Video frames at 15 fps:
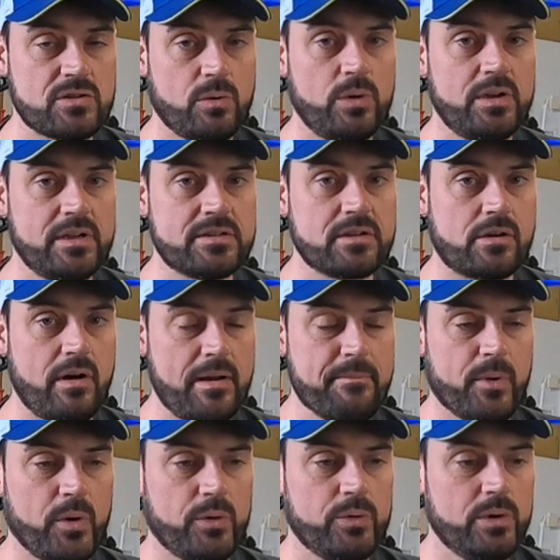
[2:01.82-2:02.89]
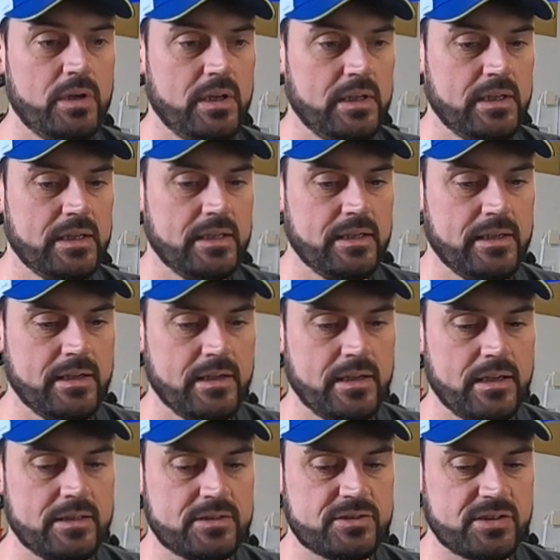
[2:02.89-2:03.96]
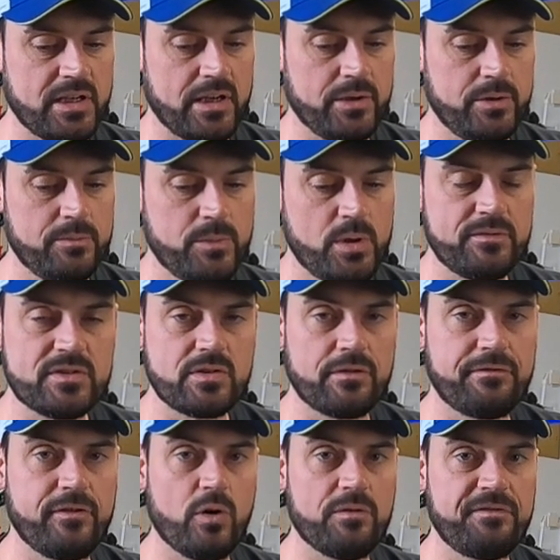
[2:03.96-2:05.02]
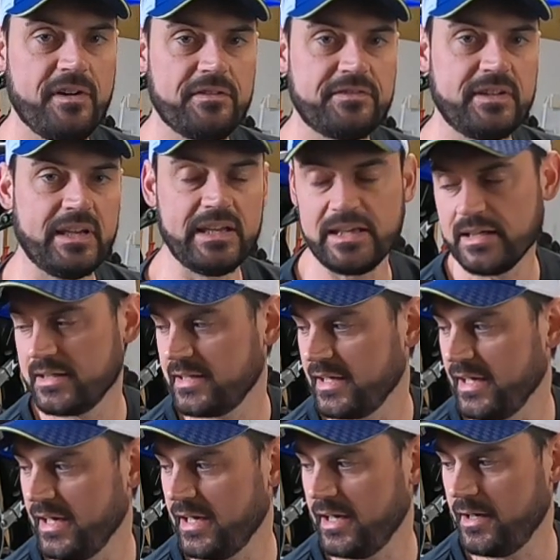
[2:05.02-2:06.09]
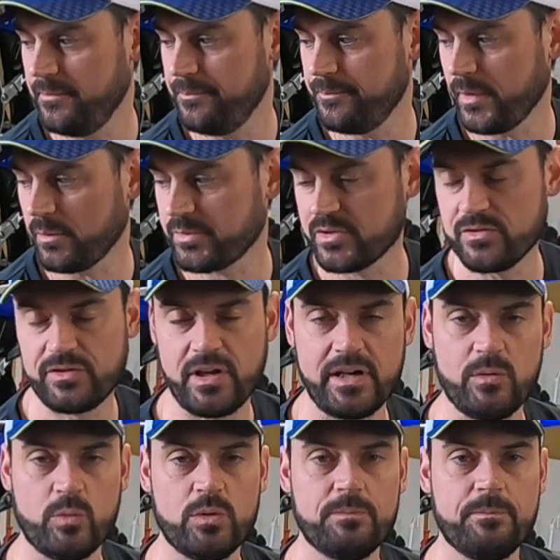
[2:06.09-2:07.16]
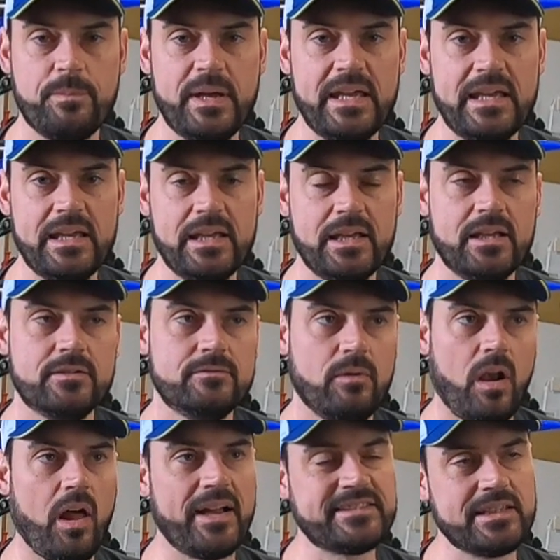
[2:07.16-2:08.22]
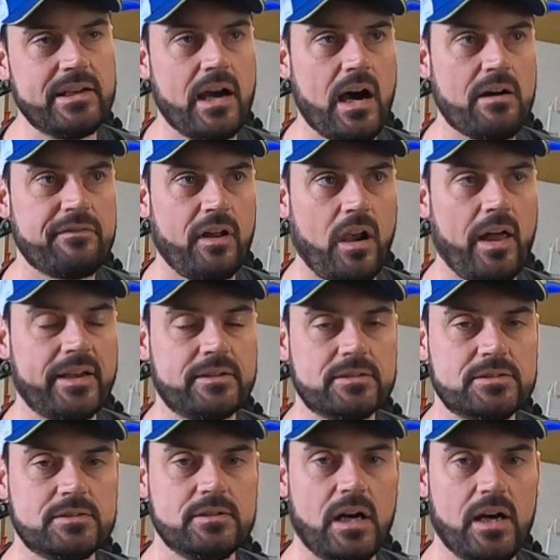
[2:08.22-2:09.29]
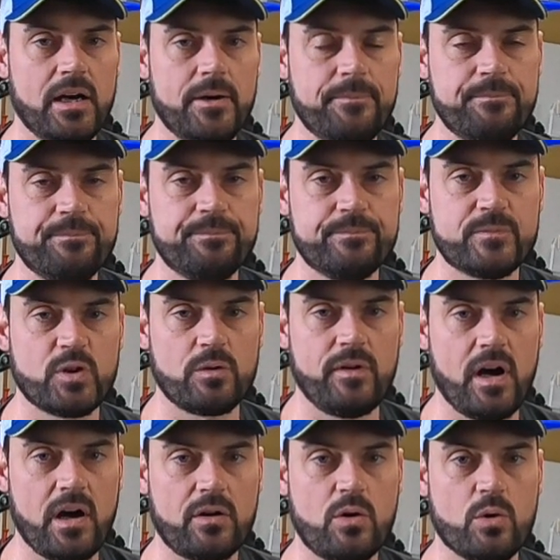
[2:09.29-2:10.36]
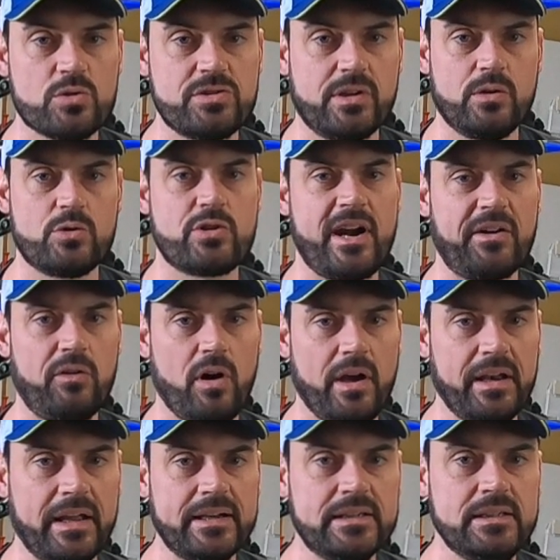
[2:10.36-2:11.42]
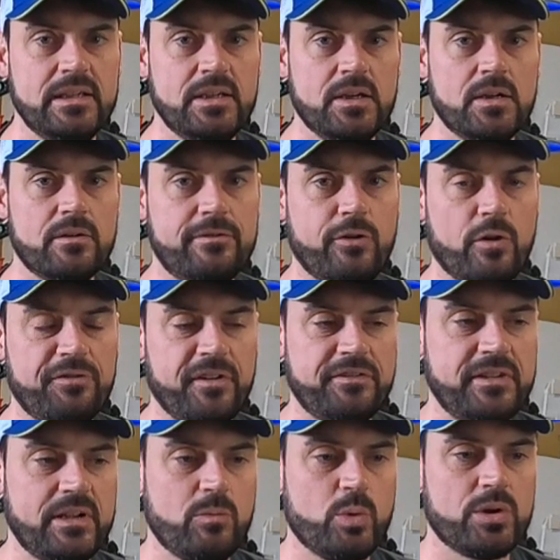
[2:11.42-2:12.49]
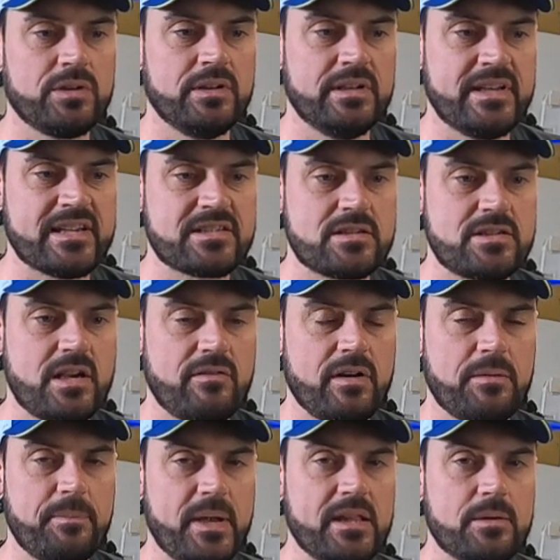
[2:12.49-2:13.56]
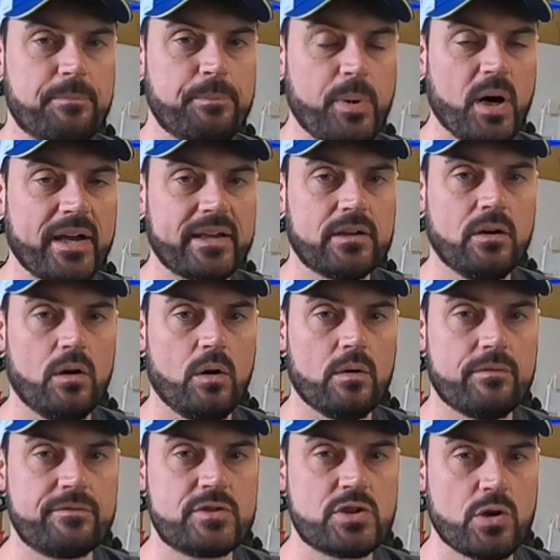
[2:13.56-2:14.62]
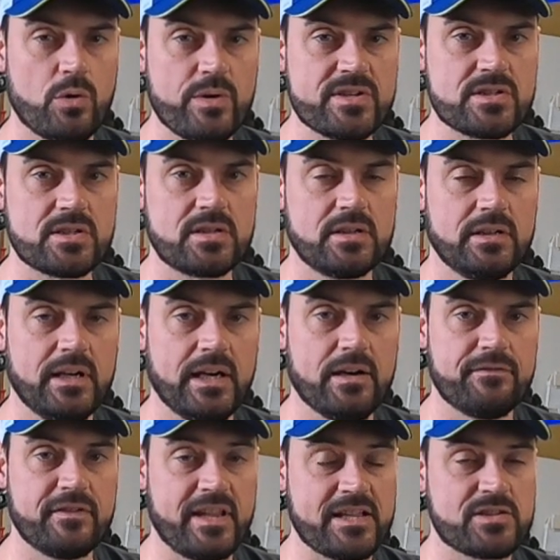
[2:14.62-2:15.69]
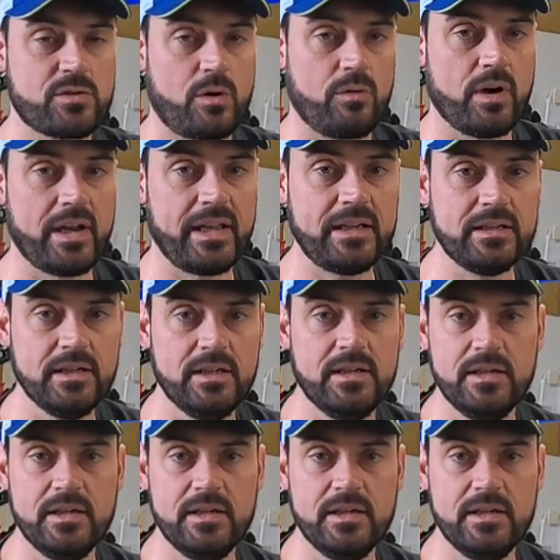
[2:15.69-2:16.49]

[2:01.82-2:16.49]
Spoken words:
sorted, it's a great model. So moving to a 450, I was concerned it would be light enough. I like sort of hardcore single track riding. 450 wouldn't necessarily be the bike of choice for that sort of riding,